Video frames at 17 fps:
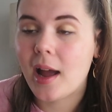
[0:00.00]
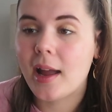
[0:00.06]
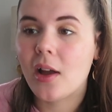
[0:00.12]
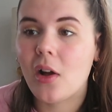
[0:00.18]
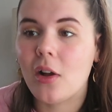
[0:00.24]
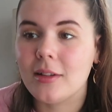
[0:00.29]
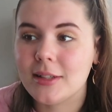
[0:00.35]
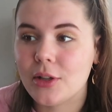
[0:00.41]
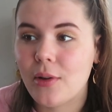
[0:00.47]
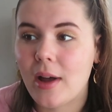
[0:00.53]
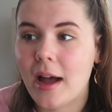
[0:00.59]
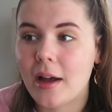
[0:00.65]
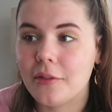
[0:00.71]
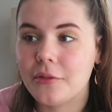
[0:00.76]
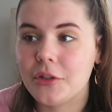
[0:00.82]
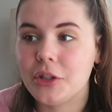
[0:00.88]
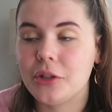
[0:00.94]
I also
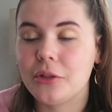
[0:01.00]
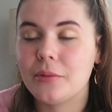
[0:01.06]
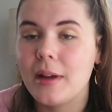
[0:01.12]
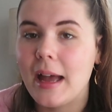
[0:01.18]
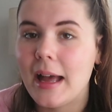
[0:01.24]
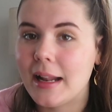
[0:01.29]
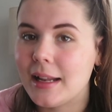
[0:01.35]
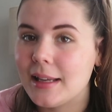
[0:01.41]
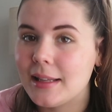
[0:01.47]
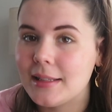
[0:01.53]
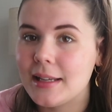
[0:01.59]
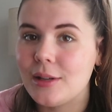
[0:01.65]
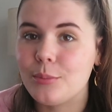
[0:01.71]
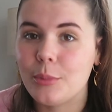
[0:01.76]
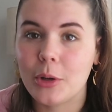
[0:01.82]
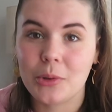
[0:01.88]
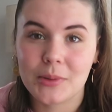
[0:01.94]
have to edit
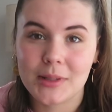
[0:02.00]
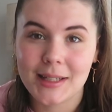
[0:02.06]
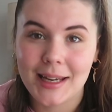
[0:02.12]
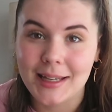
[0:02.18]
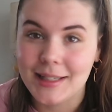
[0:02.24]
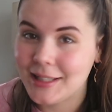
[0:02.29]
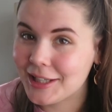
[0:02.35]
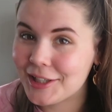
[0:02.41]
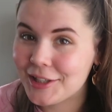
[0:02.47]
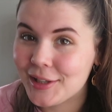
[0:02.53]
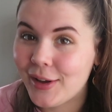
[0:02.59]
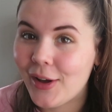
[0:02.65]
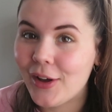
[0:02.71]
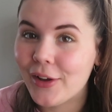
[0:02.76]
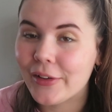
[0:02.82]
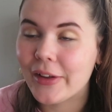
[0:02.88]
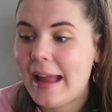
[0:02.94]
and post a
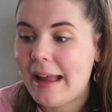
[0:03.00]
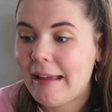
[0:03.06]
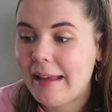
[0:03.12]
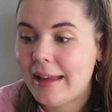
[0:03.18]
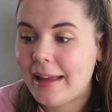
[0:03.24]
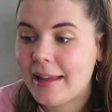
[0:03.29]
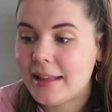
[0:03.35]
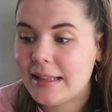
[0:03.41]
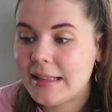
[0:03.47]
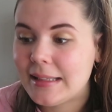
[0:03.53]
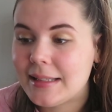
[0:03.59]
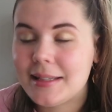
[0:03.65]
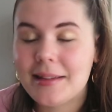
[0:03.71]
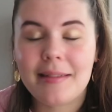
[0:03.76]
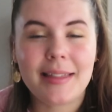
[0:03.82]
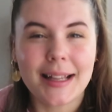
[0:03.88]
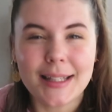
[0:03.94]
TikTok, and
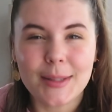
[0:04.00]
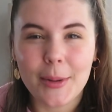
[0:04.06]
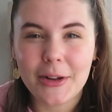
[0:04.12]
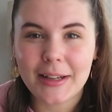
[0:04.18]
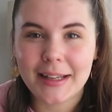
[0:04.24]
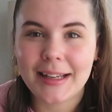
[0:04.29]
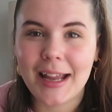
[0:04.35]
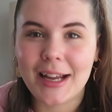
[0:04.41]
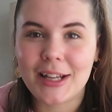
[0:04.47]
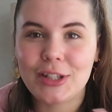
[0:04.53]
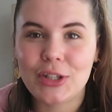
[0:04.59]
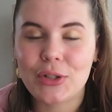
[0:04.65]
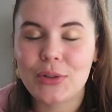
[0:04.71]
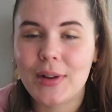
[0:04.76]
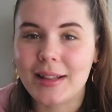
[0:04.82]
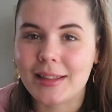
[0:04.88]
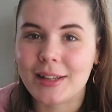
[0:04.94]
that's about it. I
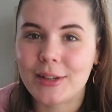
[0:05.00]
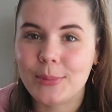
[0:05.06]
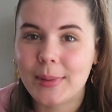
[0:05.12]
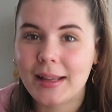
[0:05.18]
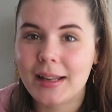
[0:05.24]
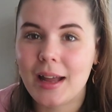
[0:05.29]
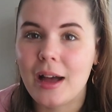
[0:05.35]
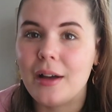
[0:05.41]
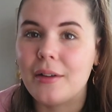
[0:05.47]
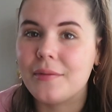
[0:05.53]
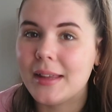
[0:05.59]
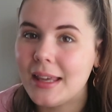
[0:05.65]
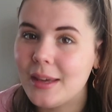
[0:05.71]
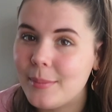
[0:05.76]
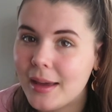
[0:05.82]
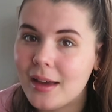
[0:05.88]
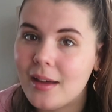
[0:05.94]
do a little bit of
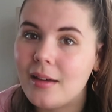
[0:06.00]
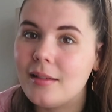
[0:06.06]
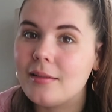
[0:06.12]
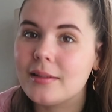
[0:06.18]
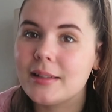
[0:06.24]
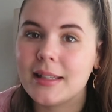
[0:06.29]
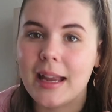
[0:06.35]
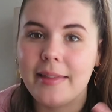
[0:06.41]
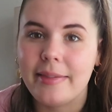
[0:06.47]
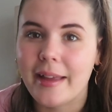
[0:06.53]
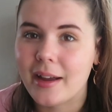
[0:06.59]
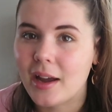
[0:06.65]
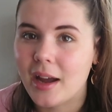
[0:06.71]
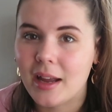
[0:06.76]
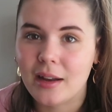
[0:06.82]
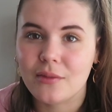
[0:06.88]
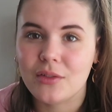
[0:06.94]
emails and that
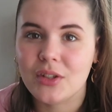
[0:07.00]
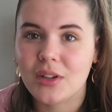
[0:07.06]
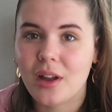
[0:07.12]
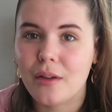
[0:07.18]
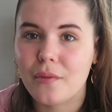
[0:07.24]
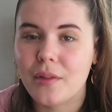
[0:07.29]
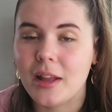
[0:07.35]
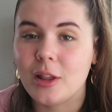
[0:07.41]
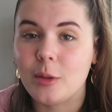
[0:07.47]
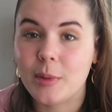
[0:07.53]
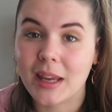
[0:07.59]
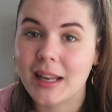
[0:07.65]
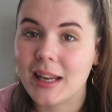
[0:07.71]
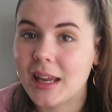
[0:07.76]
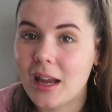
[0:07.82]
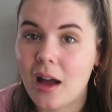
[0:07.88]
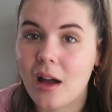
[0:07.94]
kind of stuff at the
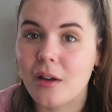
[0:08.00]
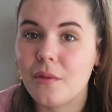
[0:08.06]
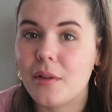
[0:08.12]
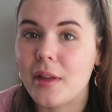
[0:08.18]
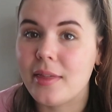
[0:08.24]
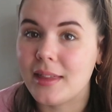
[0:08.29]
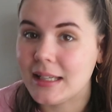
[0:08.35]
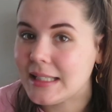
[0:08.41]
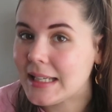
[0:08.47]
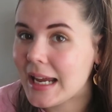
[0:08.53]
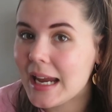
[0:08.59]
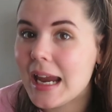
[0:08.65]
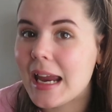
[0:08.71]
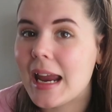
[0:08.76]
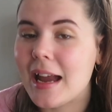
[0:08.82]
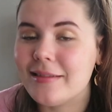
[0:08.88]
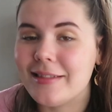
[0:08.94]
beginning of the
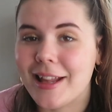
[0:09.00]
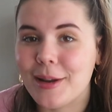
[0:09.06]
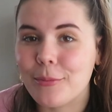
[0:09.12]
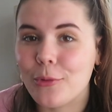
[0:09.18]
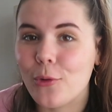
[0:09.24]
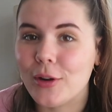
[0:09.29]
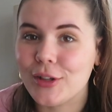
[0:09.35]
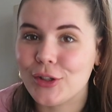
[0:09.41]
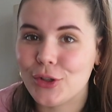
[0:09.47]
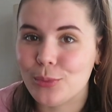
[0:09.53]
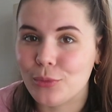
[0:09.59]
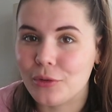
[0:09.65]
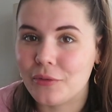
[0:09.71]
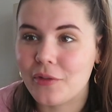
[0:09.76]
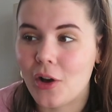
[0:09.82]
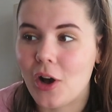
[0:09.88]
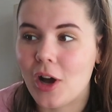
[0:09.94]
day, and then I'm going to
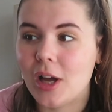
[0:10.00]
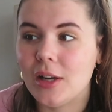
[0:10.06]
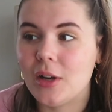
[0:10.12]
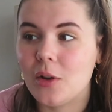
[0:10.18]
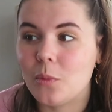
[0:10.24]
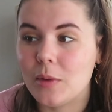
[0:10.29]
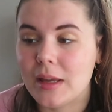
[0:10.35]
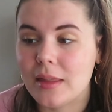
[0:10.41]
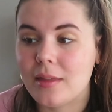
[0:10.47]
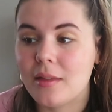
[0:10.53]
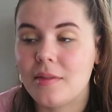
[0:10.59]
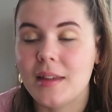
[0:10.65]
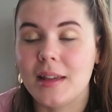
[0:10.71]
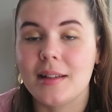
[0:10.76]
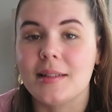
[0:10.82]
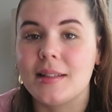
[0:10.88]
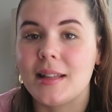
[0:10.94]
move on with
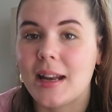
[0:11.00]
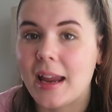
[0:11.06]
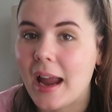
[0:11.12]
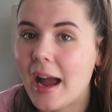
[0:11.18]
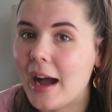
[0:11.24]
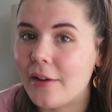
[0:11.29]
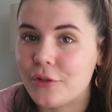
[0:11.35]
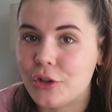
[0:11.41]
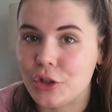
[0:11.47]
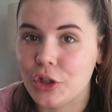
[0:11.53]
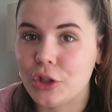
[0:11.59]
things that I have to